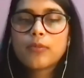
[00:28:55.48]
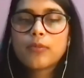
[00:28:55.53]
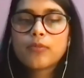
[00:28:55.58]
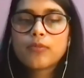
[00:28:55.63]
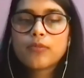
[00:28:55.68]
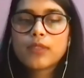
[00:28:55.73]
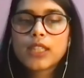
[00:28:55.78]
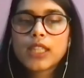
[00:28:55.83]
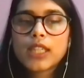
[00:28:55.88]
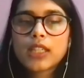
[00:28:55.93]

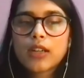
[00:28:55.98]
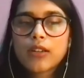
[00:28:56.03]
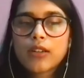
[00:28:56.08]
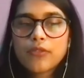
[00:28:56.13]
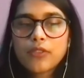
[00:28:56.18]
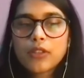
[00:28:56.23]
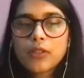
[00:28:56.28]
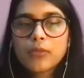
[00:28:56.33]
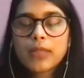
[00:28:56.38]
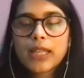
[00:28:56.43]
they come
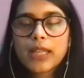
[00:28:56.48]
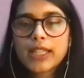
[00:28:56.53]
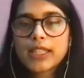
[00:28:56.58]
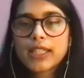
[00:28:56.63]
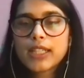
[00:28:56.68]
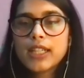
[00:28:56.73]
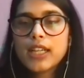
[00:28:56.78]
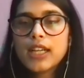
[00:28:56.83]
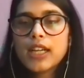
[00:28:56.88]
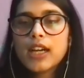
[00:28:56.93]
from like
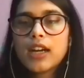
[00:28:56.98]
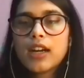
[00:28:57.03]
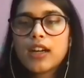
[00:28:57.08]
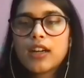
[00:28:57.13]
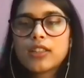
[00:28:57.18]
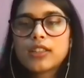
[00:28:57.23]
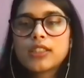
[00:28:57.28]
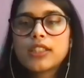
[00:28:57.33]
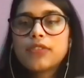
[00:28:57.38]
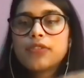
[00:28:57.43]

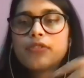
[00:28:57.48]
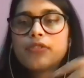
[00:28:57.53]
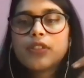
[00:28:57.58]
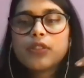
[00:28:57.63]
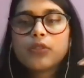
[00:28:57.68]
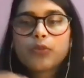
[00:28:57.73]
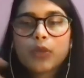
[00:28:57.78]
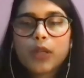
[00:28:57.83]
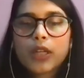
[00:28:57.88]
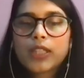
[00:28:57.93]

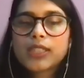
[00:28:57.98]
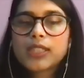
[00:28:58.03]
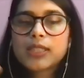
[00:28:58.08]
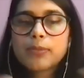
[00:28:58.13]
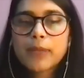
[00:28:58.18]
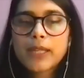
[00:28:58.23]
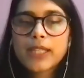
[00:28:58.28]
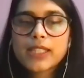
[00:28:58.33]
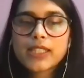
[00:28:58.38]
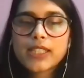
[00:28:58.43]
different
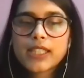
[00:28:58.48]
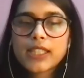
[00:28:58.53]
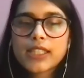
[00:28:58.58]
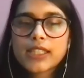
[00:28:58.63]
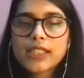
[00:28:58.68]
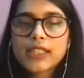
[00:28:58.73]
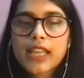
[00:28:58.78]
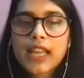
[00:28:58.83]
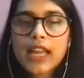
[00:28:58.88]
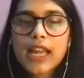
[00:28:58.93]

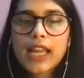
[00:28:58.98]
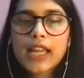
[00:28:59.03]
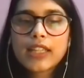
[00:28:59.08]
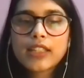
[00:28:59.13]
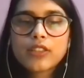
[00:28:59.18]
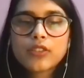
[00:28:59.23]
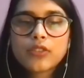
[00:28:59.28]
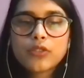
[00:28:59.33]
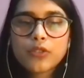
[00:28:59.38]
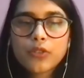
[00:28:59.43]
workspaces.
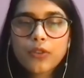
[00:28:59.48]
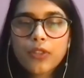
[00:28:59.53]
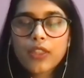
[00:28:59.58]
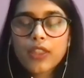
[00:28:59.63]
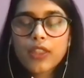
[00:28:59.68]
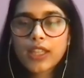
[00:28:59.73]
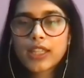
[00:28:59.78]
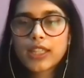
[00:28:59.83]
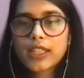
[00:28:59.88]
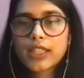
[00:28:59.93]
And do you
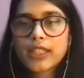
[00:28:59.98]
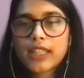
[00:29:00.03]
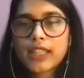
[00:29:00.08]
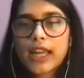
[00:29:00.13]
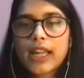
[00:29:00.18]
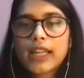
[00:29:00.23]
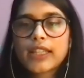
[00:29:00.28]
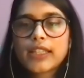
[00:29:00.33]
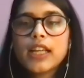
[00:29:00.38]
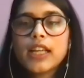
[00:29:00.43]
think
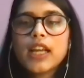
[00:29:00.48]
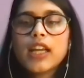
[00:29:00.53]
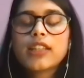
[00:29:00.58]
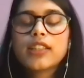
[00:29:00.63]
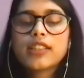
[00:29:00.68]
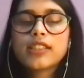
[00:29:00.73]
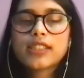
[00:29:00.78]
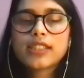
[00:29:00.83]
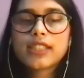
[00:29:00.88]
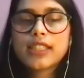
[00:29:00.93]
that the
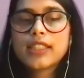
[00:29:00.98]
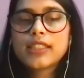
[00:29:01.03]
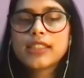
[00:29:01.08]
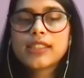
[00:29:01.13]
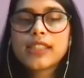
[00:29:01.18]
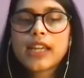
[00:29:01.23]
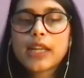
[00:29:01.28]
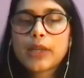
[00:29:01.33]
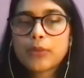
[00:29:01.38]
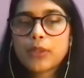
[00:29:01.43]
skills
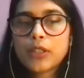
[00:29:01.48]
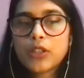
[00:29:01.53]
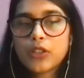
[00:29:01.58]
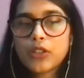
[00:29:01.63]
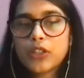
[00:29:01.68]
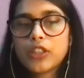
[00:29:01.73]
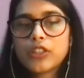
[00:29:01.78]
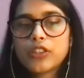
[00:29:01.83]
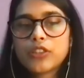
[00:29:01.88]
that we learn